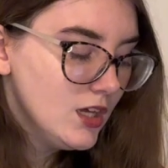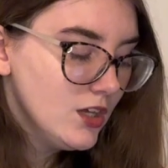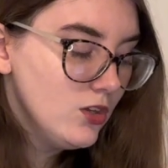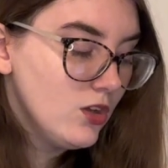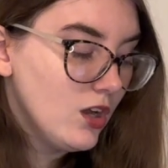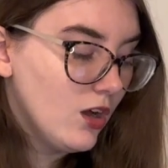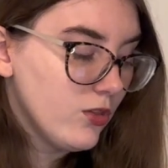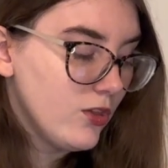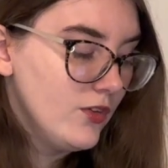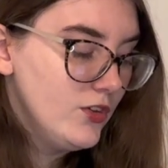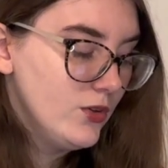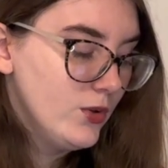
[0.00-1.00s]
You could
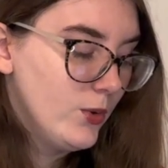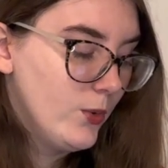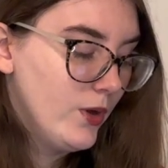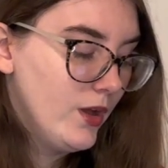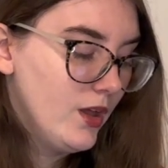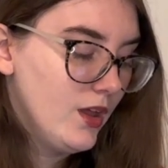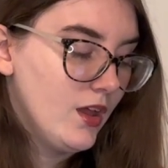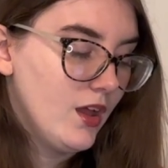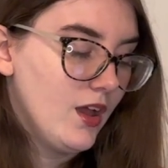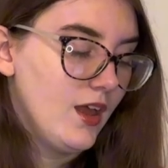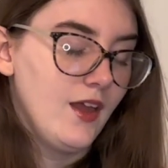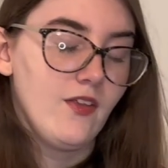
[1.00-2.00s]
also do
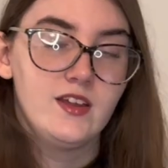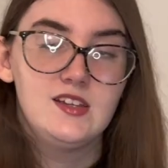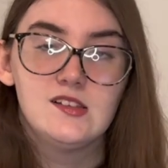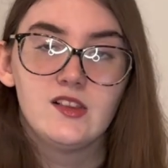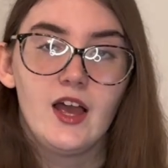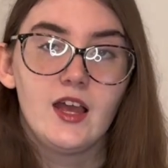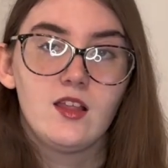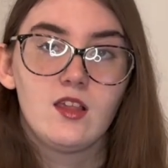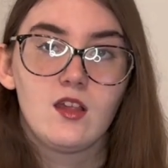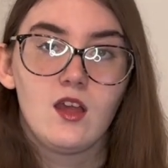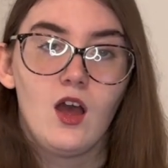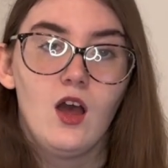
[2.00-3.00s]
LED
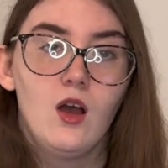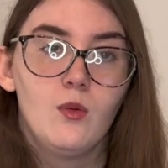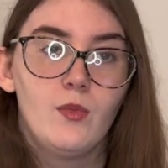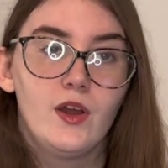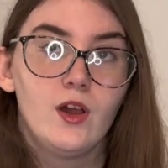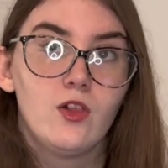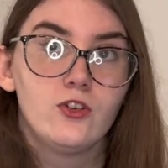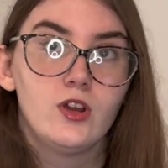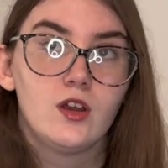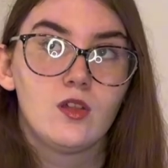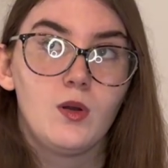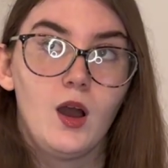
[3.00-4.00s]
lights, um, I know they're
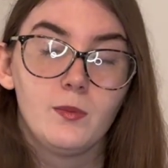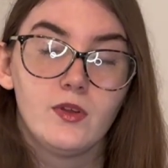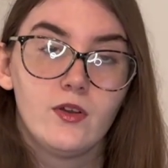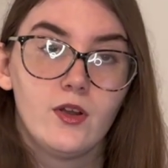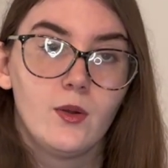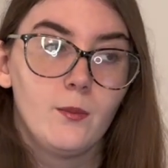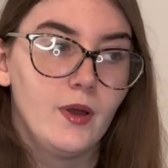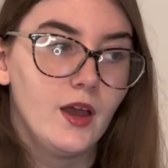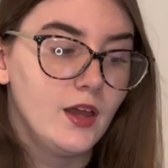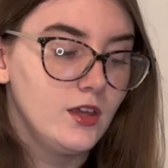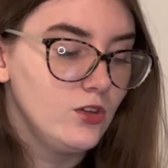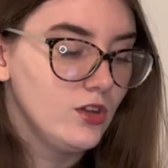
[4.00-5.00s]
not as popular,
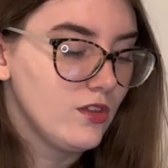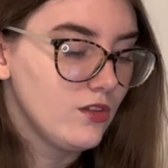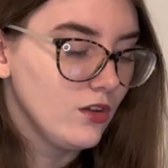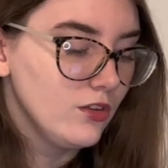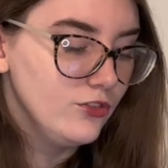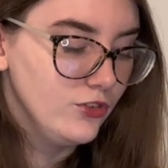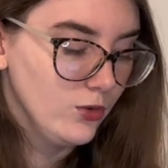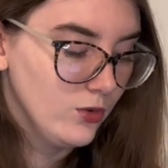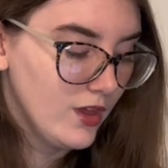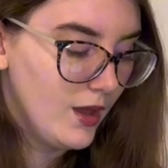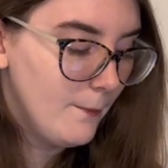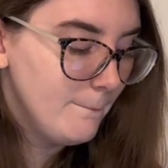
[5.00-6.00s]
but you could still do
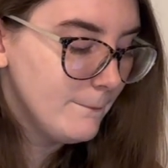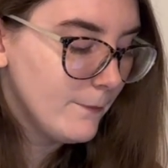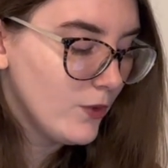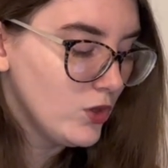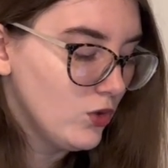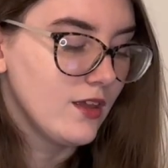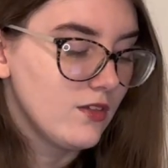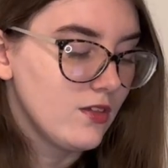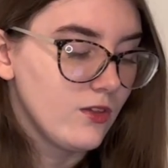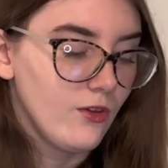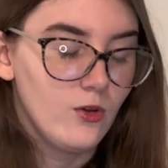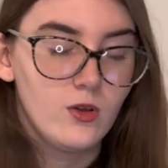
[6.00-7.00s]
them. You could
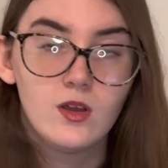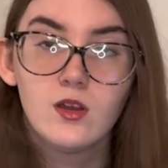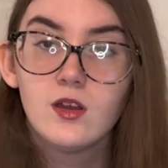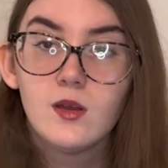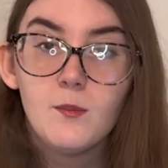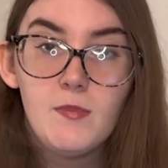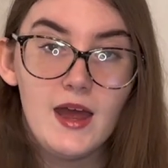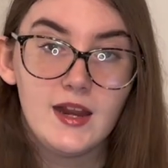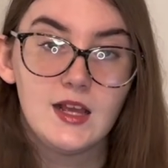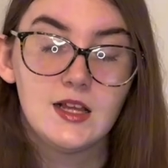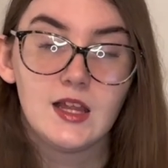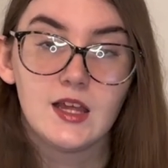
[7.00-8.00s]
silk
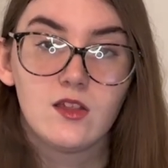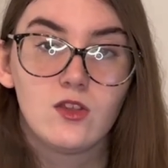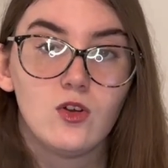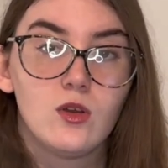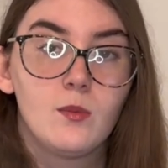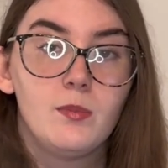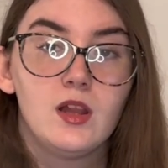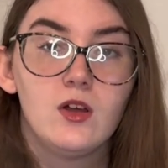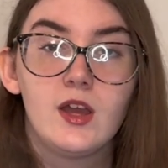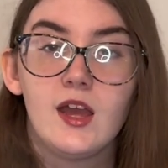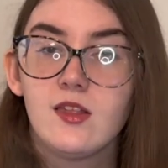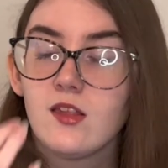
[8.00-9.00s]
bedding, like silk
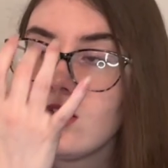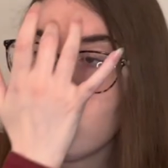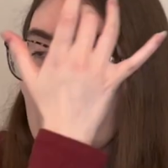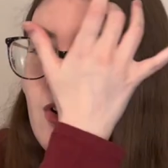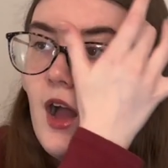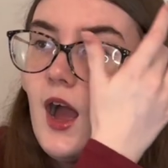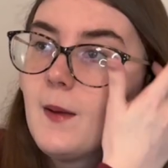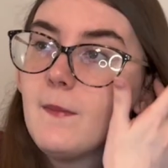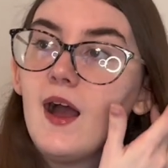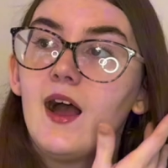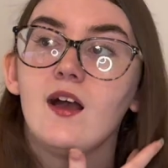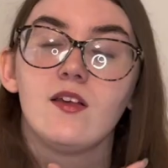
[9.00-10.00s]
pillowcases, silk eye
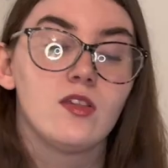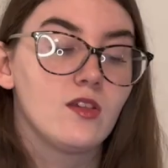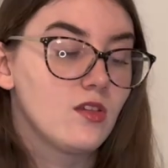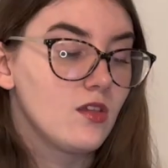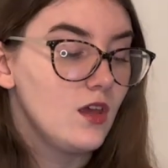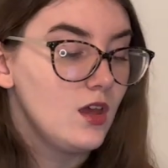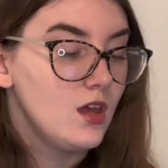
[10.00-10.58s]
masks,